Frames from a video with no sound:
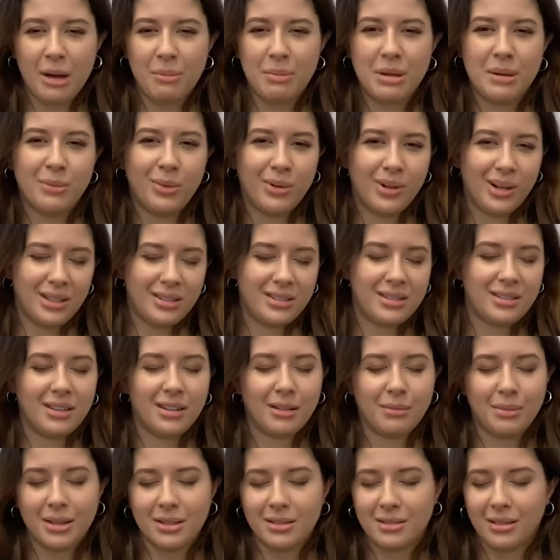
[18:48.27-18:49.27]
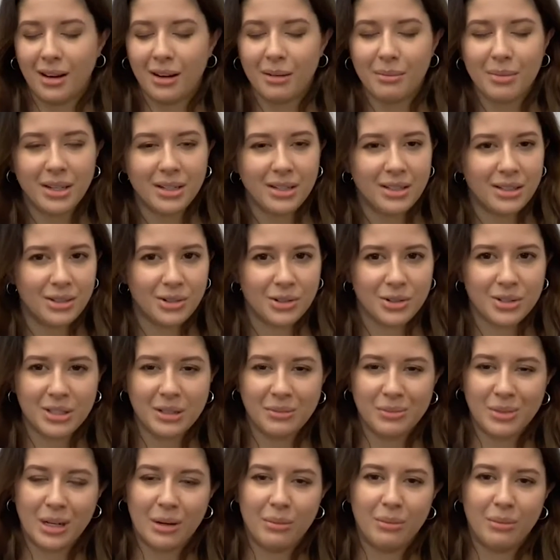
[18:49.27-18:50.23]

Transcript: people got sick, but it's not a big deal or something.